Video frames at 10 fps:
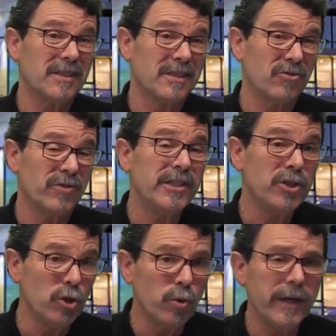
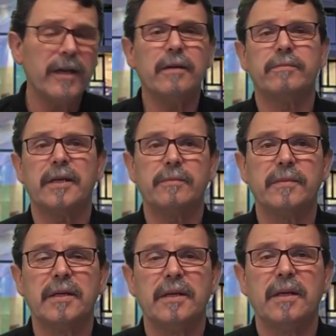renewing. Yeah.
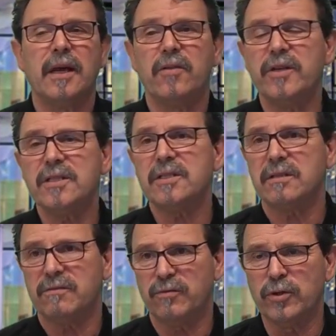And this,
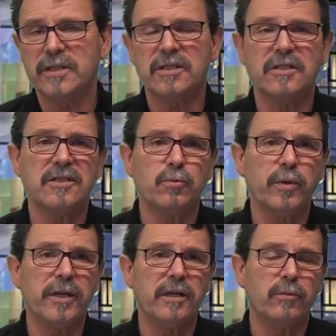for instance,
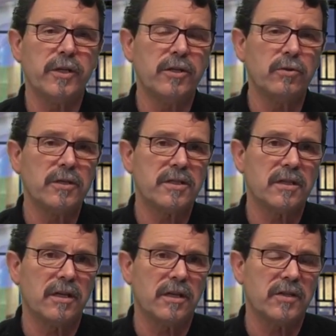we use
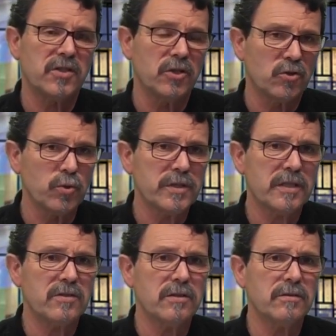a CO2
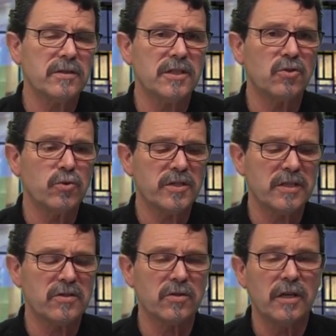sensor. CO2
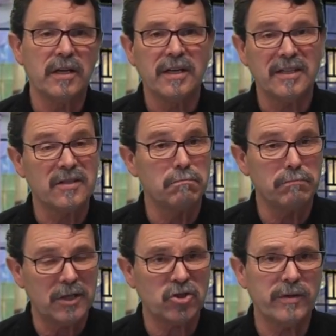sensor is
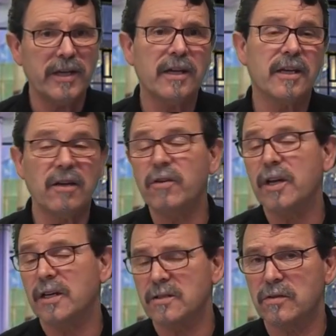measuring, giving
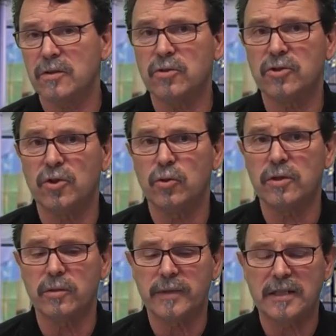us the control
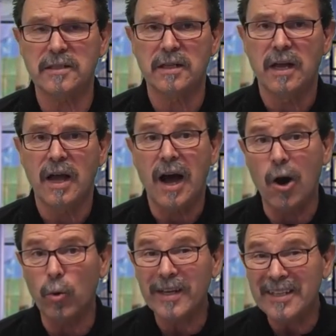command.
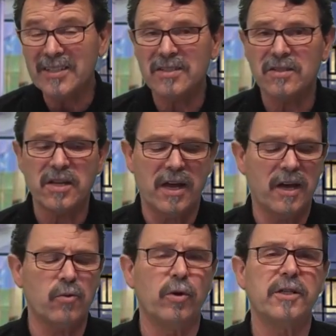How is the air
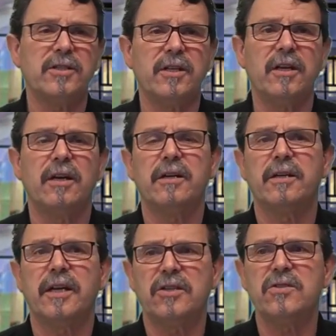quality
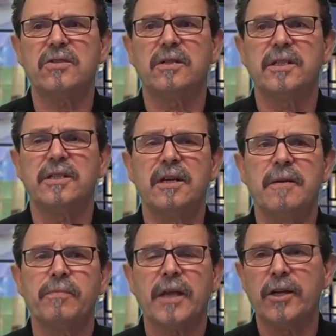inside?
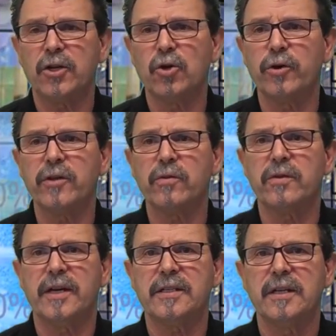And according to
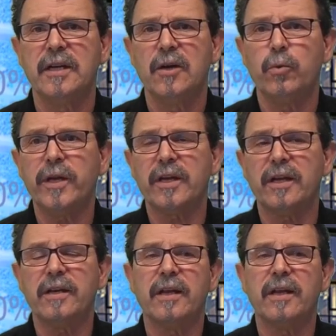that, we can